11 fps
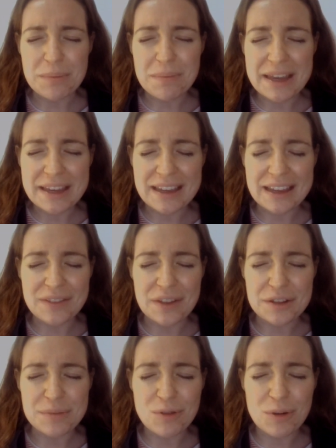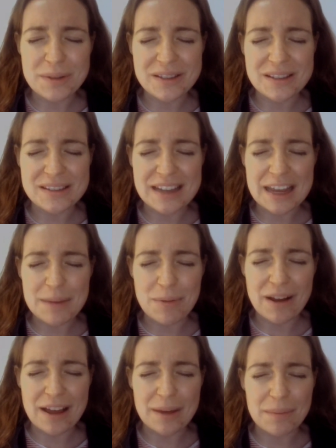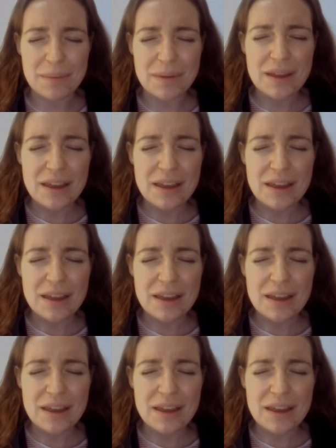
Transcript: making those promises to Abraham,